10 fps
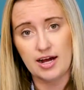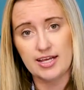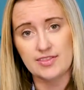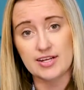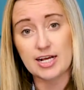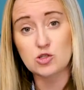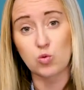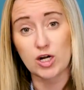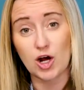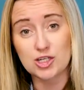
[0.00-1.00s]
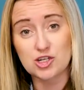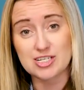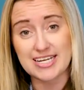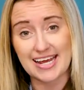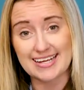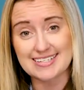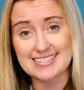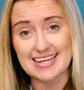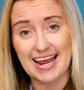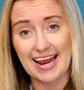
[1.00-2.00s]
in the next 100
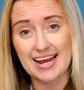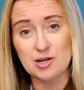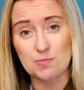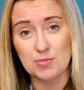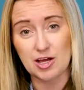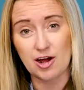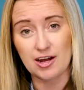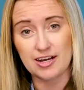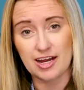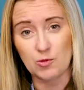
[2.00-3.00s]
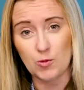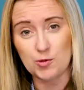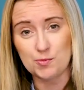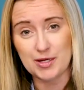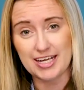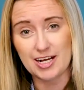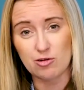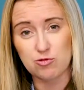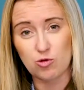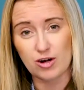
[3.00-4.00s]
days and beyond, and we'll be here
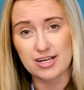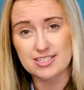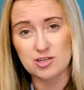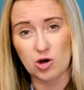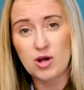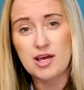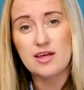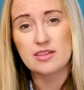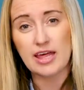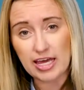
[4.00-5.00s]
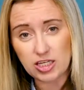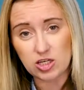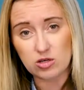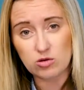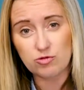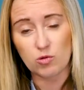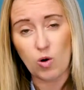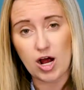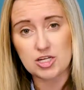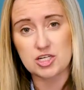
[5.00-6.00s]
for it. So thank you for
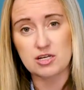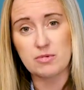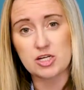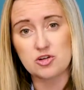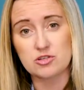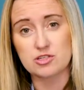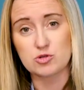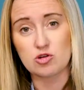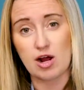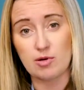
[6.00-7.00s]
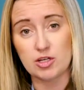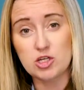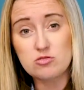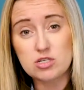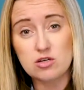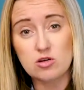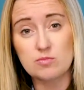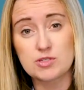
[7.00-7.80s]
watching. Make sure to subscribe on YouTube,